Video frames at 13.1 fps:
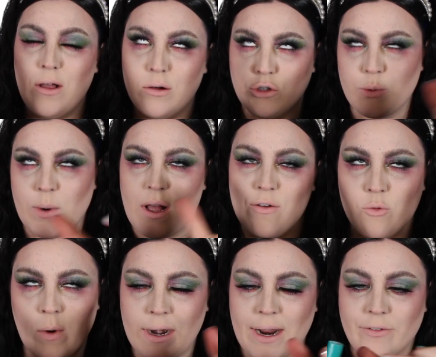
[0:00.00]
012,
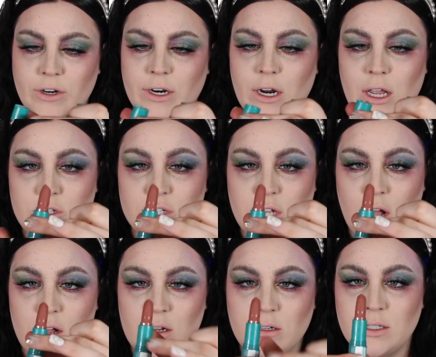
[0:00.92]
whatever, which is
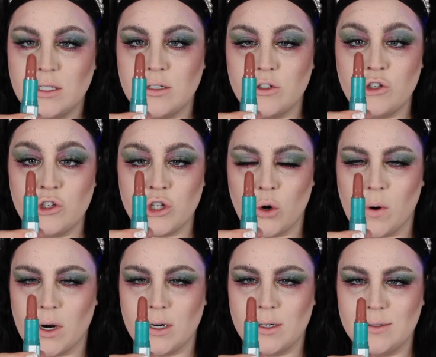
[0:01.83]
called
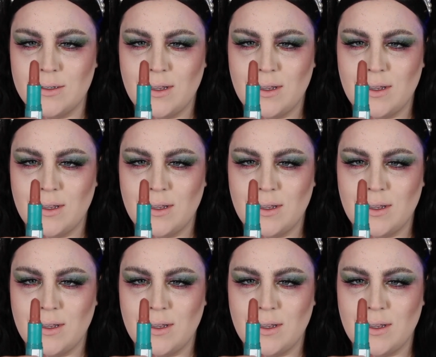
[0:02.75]
Shore.